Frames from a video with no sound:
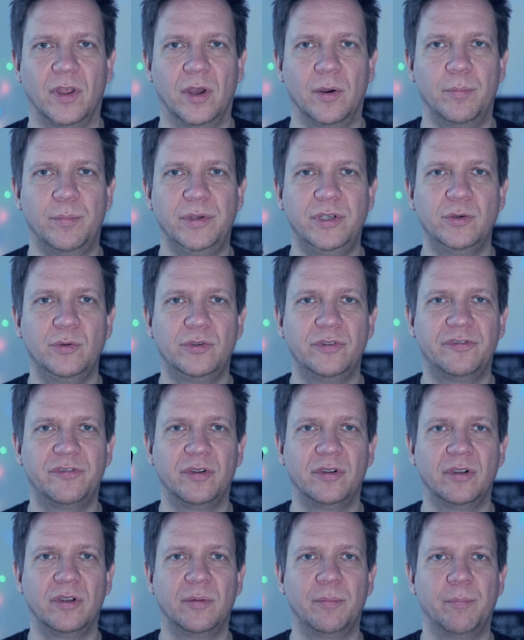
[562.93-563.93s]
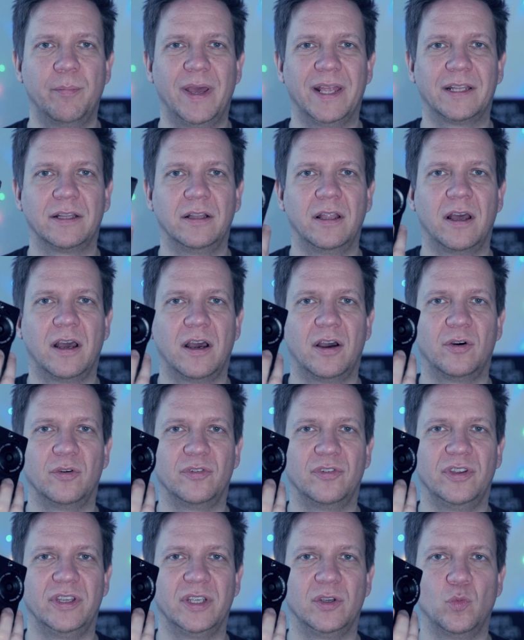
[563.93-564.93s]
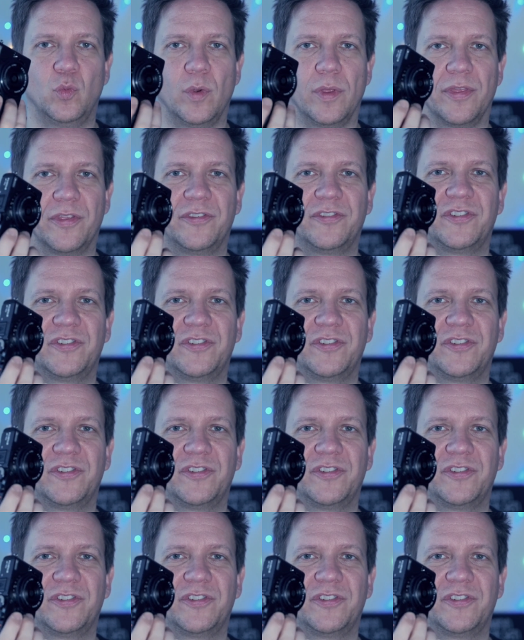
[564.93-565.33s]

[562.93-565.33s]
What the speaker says: A beautiful metal housing with